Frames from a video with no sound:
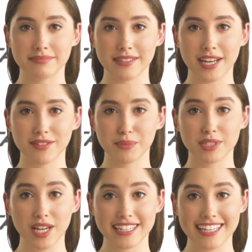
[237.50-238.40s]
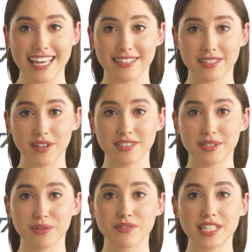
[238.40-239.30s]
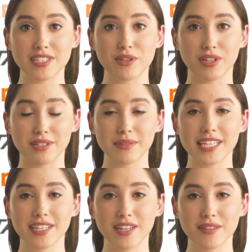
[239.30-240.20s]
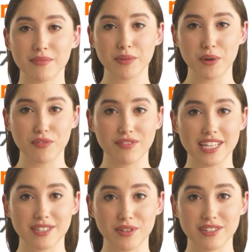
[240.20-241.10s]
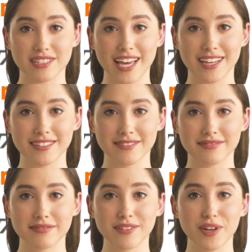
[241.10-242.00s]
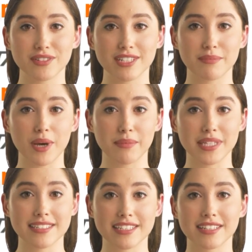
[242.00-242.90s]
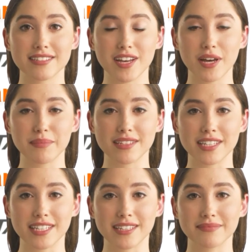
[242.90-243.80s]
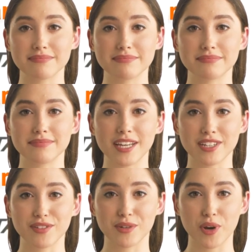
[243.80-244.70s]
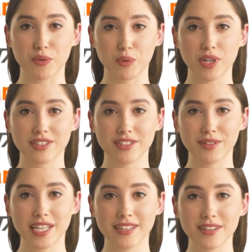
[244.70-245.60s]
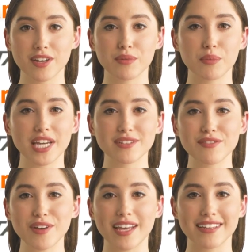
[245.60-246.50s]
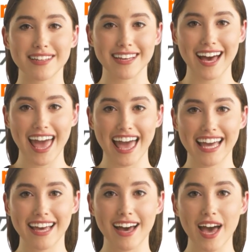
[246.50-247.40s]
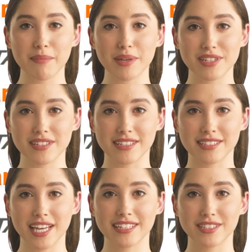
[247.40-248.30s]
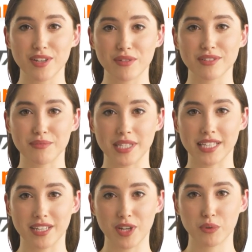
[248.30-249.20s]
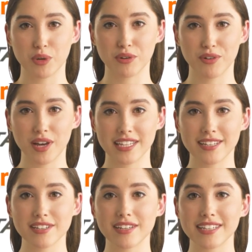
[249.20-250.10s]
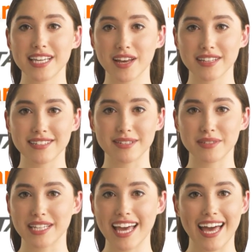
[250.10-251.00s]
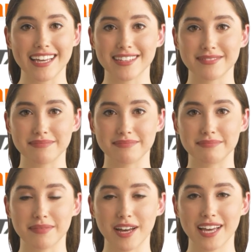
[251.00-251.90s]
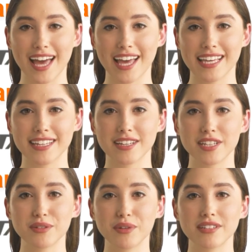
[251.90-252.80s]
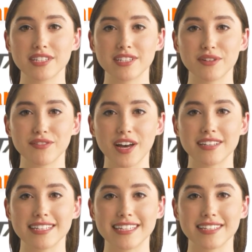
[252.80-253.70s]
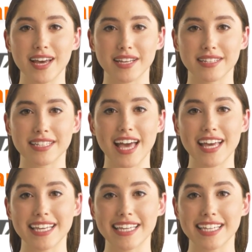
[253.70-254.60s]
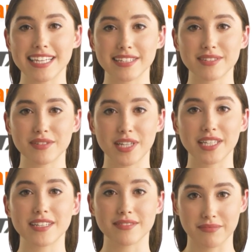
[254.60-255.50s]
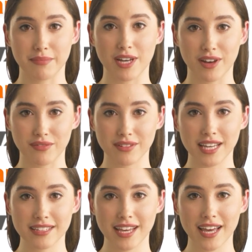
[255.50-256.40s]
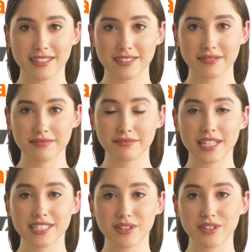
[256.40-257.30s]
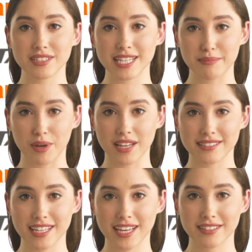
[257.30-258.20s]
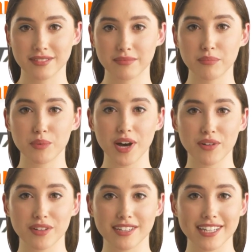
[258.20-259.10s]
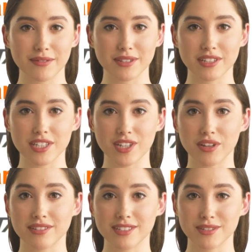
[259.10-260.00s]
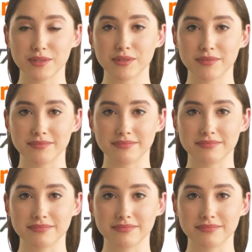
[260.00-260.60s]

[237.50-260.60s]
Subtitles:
If you would like to get started with VNNOX Media, or VNNOX Care, now just might be as good a time as any. And if you are wondering, wait for it, hey, how much is this going to cost me? Well, that is just the icing on the cake. Okay, granted you first need to own an LED display. But other than that, VNNOX is priced at, well, there is no cost at all.